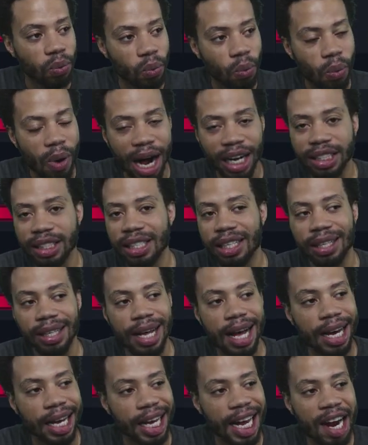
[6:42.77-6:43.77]
Watch the
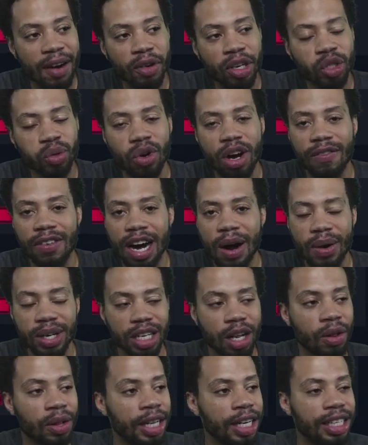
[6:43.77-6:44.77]
clock every 12 hours.
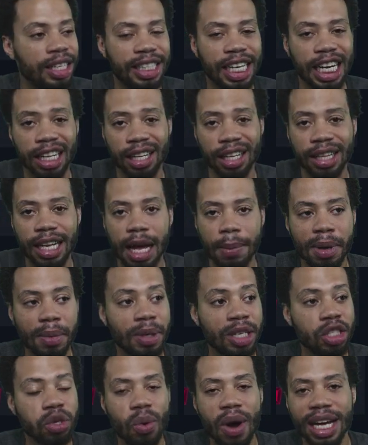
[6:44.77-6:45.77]
I only need to check the clock maybe
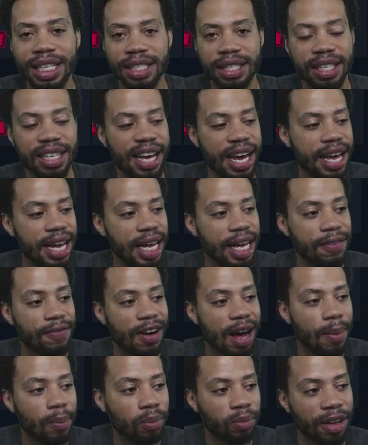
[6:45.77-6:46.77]
twice a day
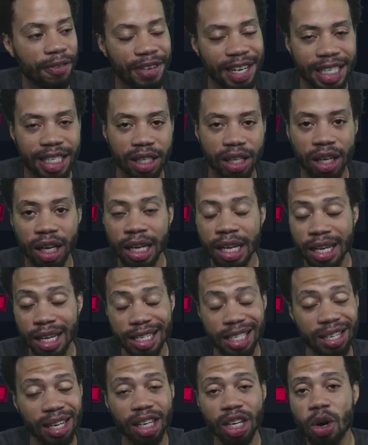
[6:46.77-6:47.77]
if it's
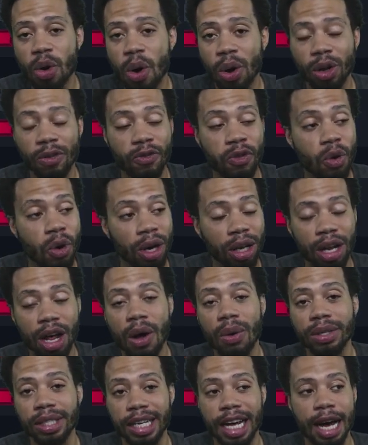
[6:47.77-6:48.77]
gonna go on for a
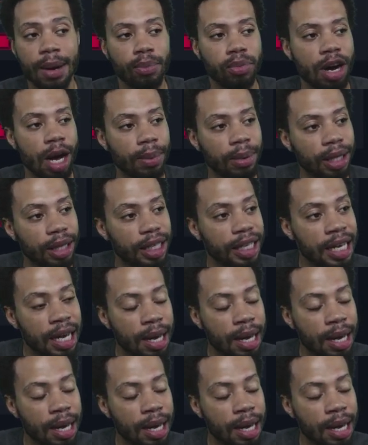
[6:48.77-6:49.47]
long time probably.